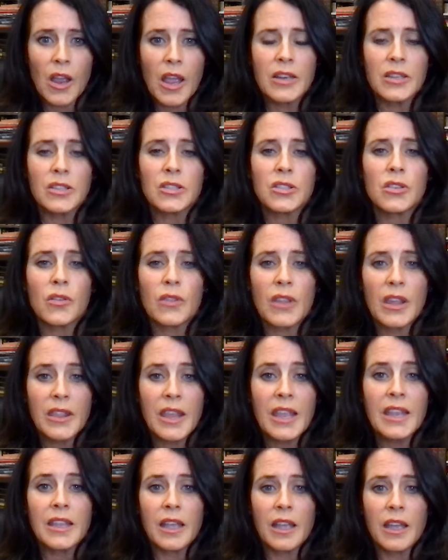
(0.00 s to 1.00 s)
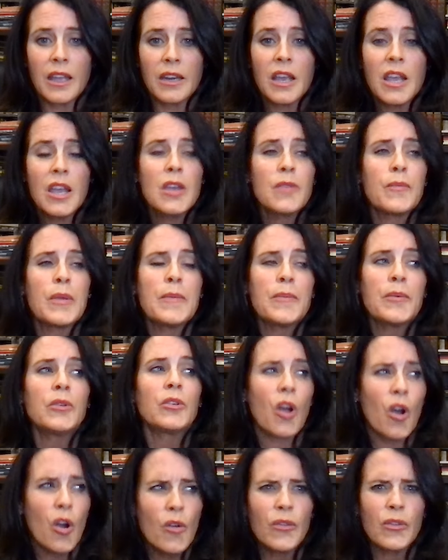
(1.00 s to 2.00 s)
and so that they can people
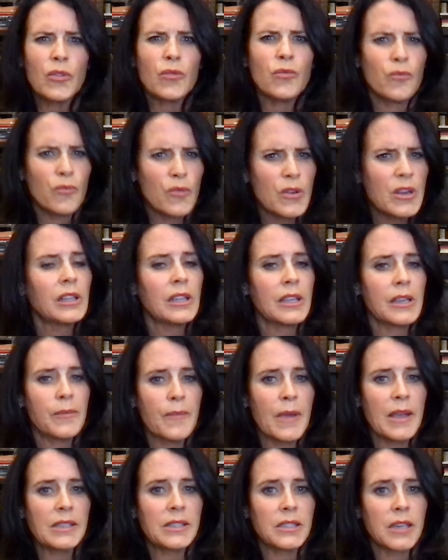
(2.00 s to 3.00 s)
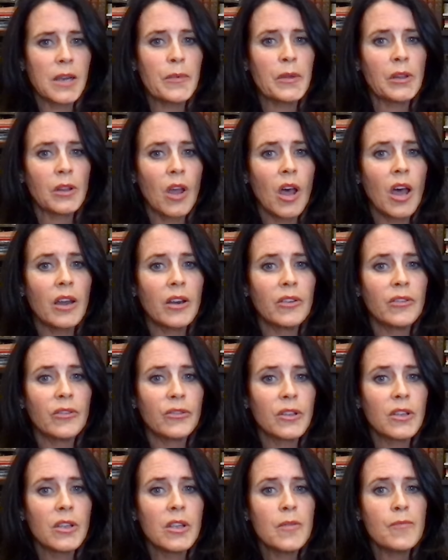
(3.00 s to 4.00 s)
covid really messed up a lot
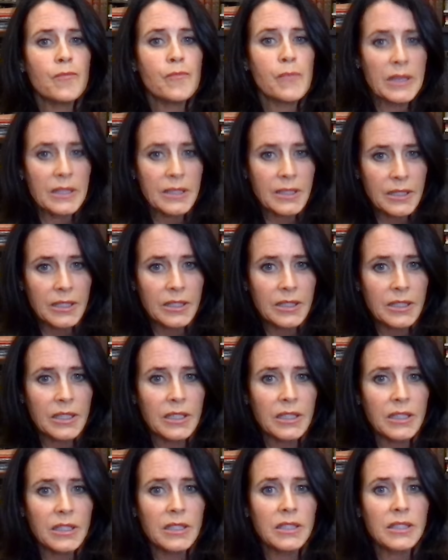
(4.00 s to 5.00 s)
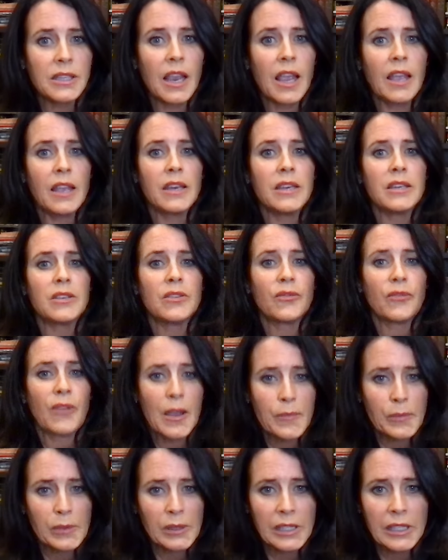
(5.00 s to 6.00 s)
of businesses and
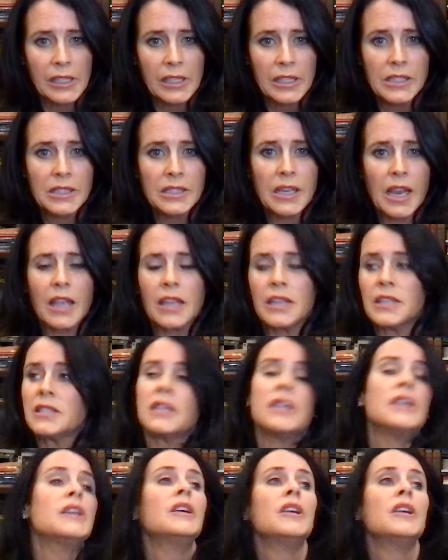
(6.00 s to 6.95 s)
families and